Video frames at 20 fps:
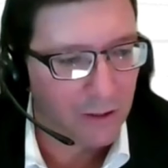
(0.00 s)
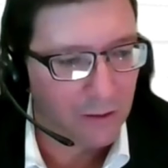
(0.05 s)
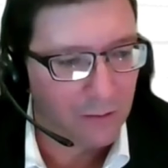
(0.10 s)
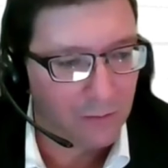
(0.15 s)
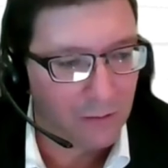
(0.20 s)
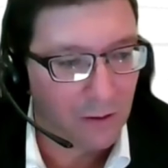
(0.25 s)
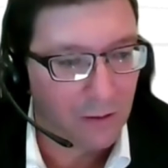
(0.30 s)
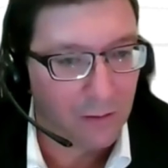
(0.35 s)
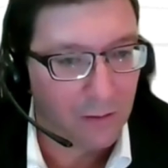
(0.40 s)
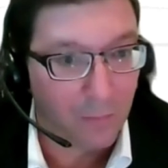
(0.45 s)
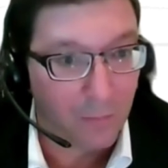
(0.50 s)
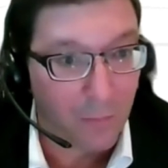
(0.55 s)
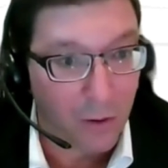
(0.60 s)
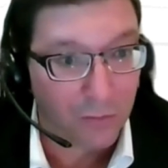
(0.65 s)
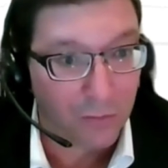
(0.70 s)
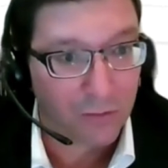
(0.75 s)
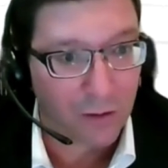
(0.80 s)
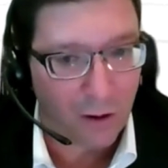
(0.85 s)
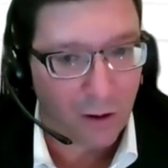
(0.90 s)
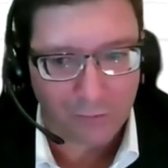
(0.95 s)
it and said the
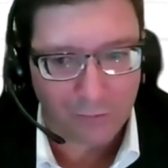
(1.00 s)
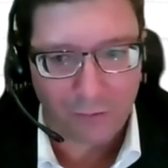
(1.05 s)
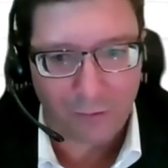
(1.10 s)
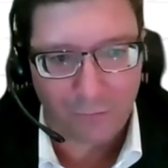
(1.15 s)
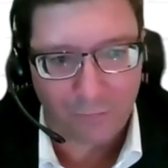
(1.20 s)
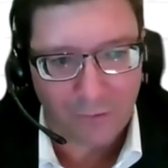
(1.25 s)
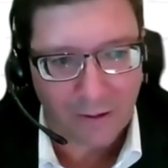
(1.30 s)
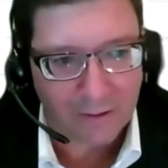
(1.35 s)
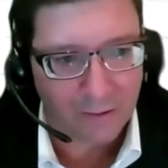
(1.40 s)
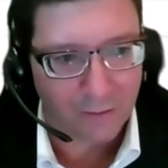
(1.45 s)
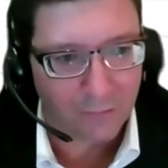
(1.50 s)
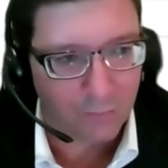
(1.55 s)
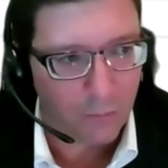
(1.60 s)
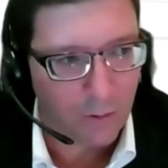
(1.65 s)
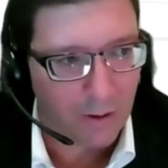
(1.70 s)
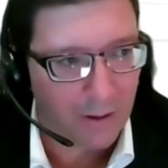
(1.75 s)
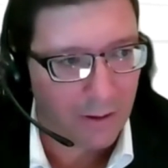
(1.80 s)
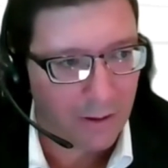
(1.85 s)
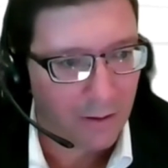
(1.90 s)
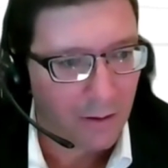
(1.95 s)
most cost-effective
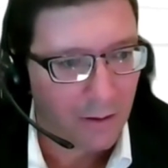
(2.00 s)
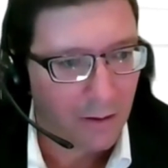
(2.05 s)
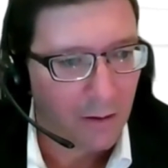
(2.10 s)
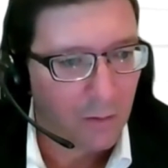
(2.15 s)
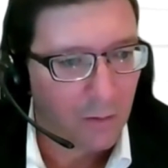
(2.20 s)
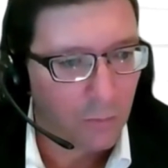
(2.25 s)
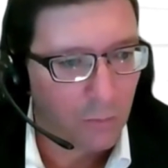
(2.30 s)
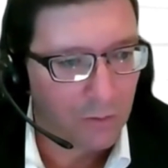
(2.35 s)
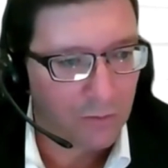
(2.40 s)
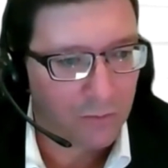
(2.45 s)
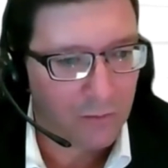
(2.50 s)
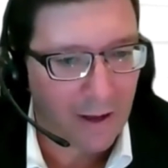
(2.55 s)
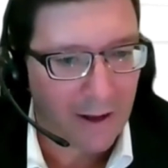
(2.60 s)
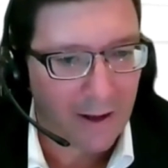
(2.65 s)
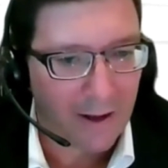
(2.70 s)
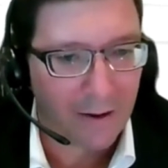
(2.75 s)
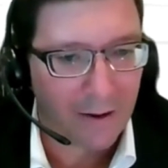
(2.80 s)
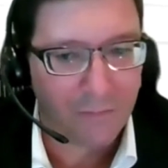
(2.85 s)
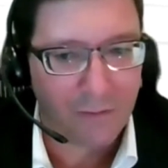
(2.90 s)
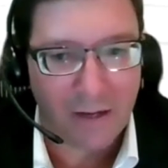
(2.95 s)
way was to
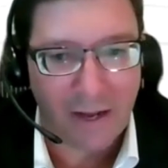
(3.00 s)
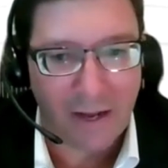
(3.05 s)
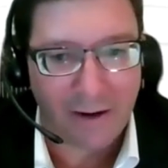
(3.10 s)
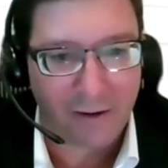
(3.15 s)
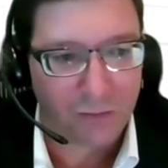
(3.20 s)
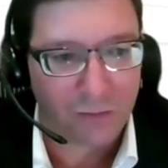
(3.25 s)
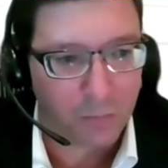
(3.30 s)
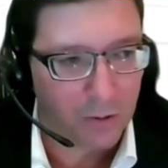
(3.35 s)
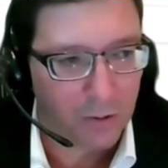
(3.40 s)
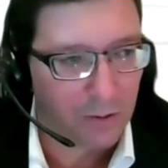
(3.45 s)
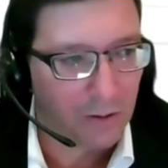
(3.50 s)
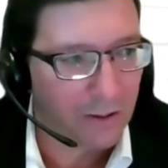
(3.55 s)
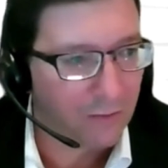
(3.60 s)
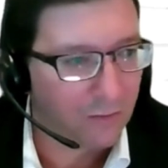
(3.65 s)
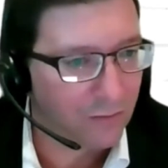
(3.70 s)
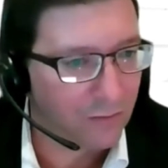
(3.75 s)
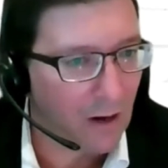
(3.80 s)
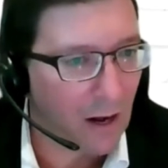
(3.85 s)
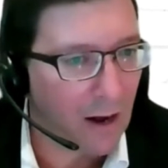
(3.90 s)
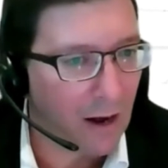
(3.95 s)
have an expert like
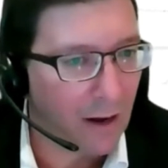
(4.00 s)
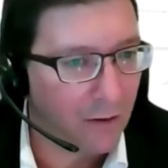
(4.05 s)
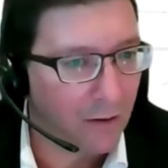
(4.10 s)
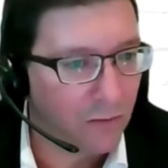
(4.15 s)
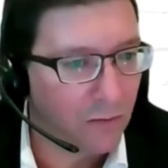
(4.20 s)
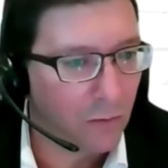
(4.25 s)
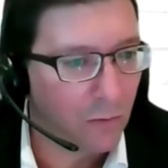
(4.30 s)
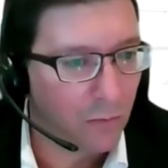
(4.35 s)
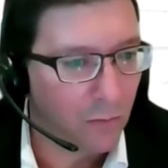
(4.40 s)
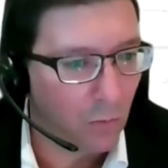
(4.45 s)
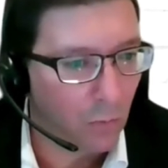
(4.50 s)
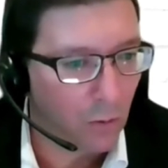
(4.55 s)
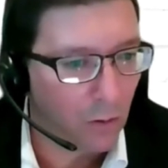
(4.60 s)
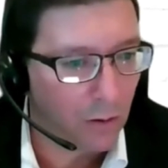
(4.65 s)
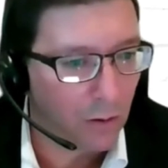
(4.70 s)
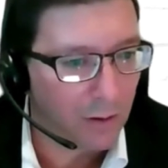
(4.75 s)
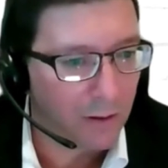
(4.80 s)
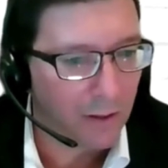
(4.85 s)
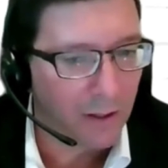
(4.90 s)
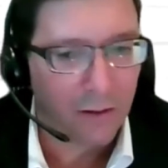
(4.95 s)
Scott do the
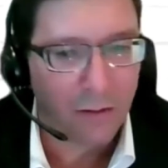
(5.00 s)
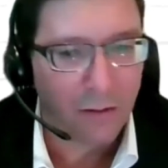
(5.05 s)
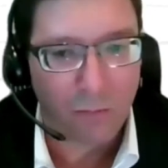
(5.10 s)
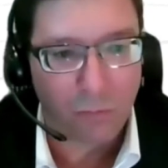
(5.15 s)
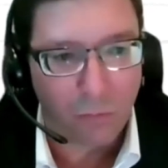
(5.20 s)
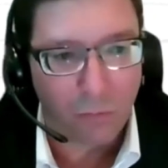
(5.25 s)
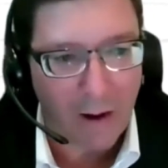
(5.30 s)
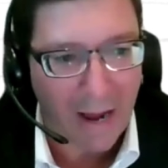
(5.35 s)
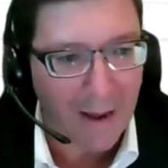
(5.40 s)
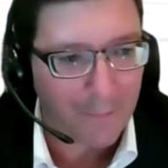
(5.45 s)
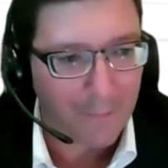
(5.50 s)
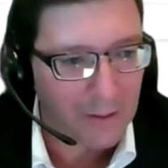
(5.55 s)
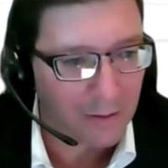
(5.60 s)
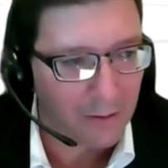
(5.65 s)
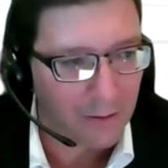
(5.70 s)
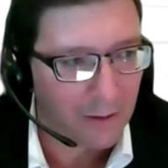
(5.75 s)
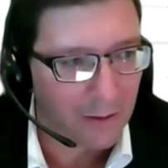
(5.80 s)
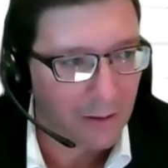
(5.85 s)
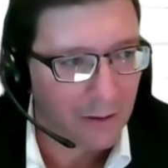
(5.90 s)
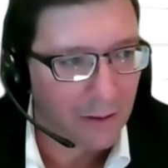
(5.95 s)
work
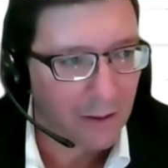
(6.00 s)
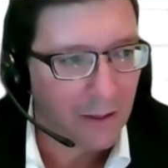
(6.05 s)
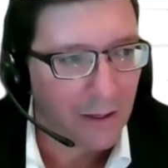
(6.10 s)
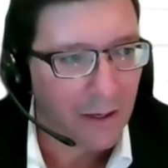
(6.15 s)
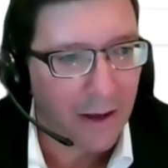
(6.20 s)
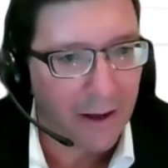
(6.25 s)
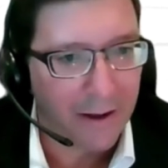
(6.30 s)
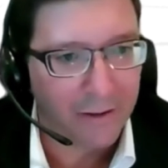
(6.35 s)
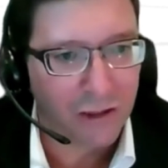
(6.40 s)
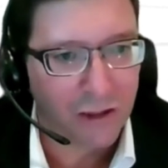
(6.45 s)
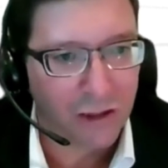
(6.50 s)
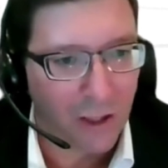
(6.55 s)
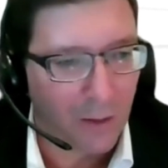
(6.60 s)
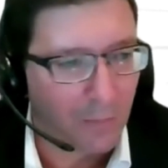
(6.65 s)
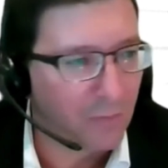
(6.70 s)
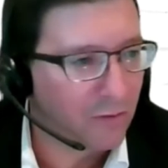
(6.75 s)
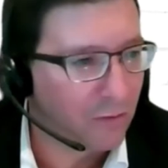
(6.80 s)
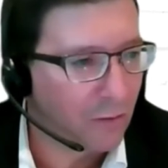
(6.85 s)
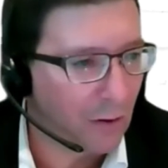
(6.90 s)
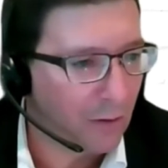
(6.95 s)
rapidly and
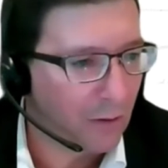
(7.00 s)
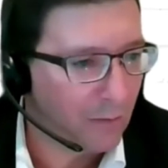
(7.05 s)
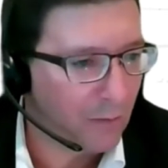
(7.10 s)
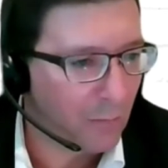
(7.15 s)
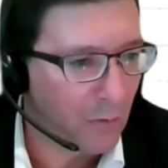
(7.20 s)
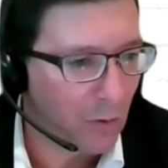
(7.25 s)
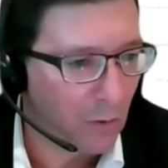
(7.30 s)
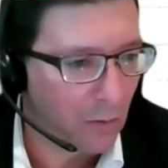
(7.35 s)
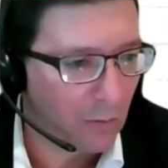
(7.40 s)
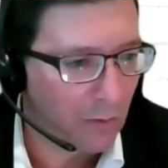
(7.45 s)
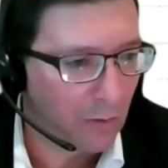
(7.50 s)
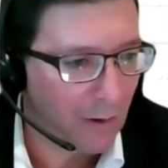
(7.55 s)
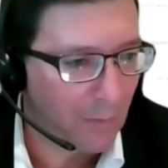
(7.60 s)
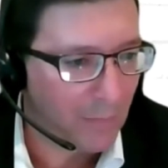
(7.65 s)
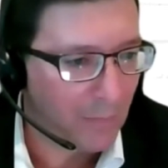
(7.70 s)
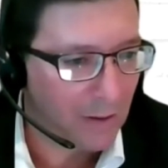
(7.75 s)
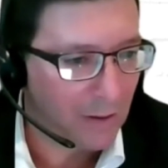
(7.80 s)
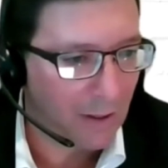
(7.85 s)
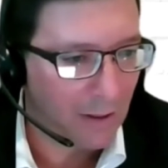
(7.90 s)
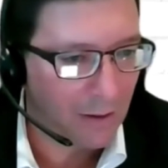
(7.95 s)
jumpstart the program,
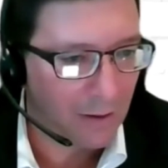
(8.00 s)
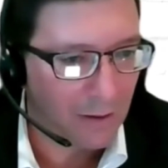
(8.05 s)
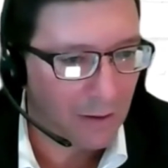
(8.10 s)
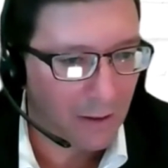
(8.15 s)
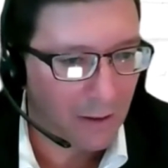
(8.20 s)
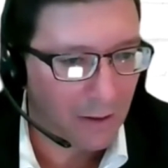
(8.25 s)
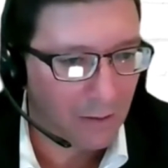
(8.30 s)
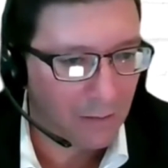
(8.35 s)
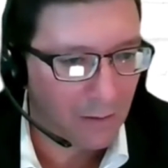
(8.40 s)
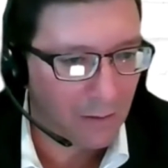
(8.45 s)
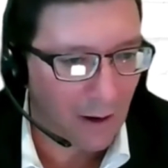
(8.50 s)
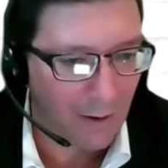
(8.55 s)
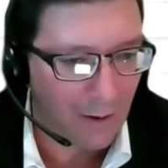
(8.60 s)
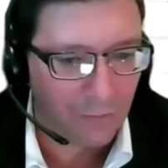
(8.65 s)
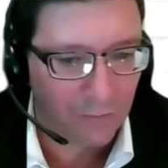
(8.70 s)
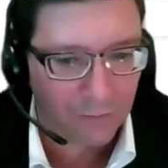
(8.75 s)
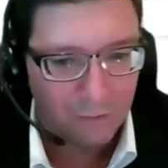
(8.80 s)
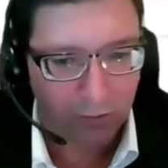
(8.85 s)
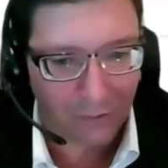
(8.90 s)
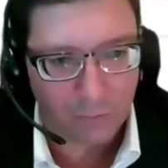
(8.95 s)
and
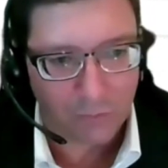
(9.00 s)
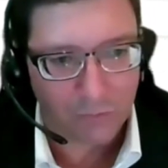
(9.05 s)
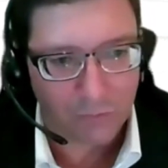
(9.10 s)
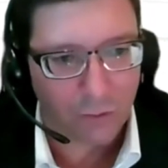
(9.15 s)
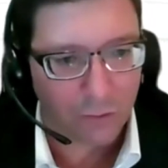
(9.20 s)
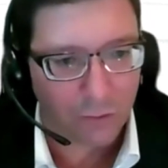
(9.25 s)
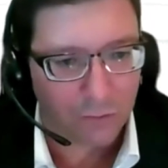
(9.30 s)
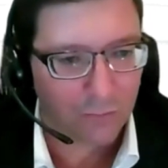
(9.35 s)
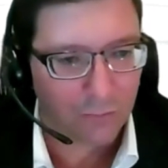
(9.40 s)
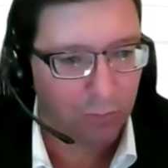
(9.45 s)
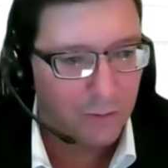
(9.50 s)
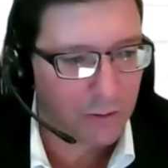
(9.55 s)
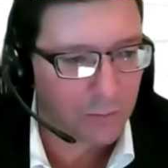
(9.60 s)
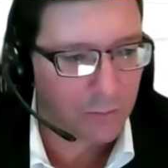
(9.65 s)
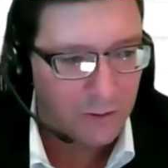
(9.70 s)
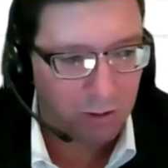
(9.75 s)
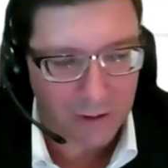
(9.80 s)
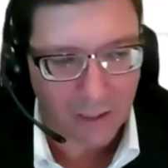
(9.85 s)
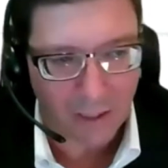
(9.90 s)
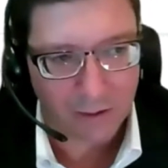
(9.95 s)
obviously the results of which
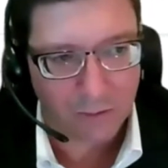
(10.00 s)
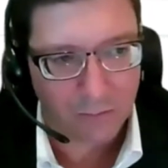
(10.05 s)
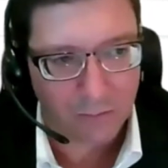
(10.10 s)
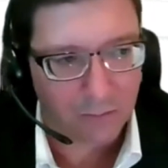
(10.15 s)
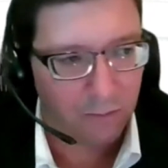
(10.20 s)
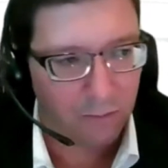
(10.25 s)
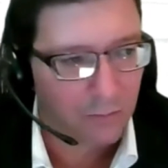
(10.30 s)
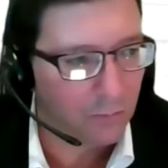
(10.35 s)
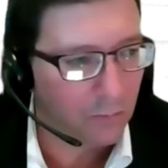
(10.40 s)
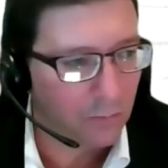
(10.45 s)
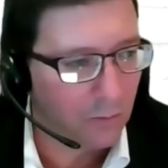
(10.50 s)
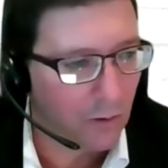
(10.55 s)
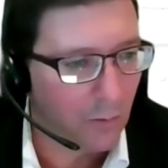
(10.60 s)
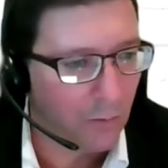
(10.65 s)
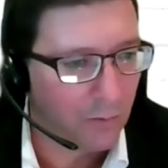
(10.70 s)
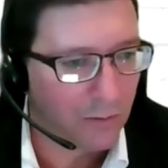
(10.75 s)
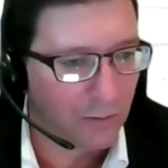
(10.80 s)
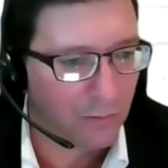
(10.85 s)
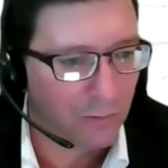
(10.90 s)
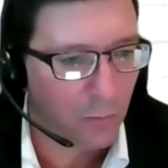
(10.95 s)
Scott will
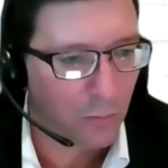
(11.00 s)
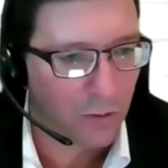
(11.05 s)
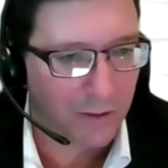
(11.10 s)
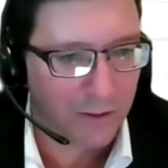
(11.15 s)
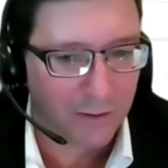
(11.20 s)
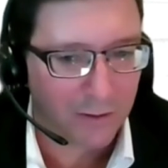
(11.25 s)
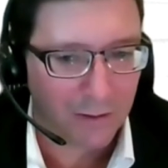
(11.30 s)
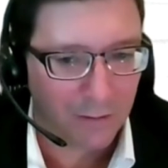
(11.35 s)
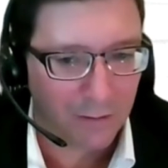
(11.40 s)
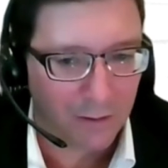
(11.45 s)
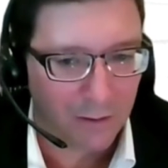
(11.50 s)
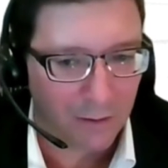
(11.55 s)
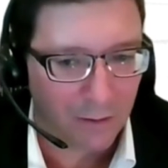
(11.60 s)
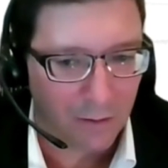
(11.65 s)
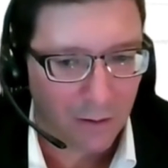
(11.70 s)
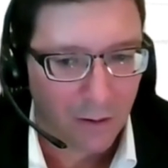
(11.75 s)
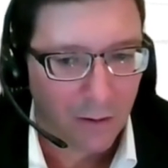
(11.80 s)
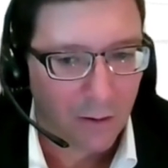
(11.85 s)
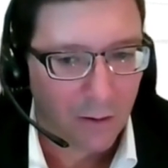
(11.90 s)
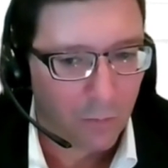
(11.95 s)
go into some more detail
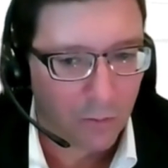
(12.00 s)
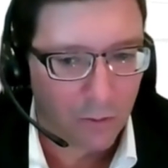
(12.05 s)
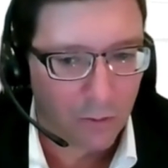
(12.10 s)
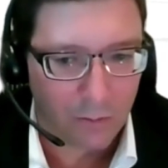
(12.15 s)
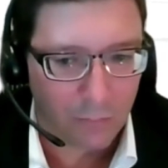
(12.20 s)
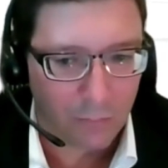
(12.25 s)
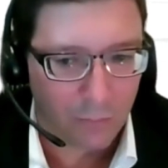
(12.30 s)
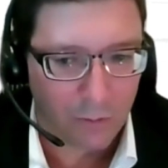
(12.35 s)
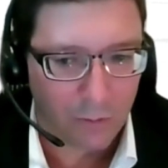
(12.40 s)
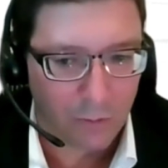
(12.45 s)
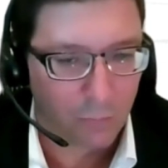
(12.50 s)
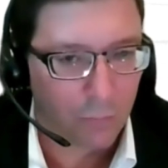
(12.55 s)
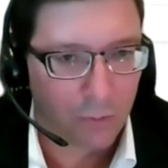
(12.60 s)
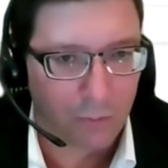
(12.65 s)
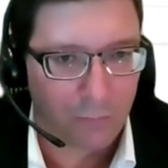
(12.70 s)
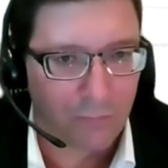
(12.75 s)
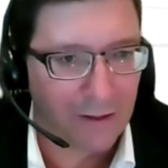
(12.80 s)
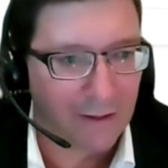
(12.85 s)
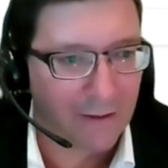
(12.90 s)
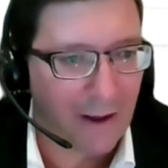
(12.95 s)
here,
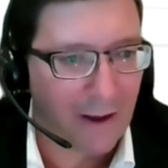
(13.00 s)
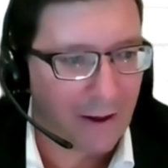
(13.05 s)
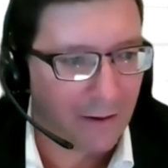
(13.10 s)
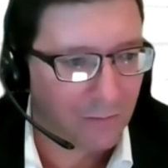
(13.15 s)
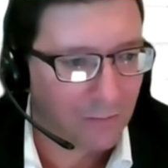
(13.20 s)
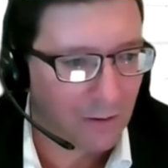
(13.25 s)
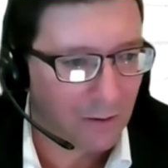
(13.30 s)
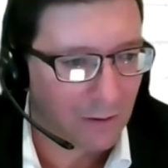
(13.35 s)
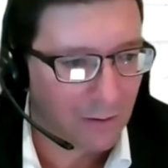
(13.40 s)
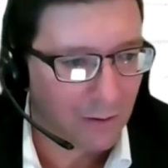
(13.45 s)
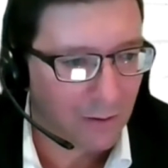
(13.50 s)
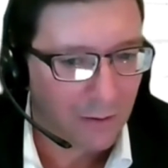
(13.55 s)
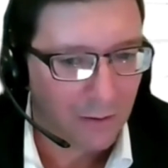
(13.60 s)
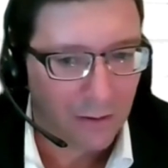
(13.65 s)
were fantastic,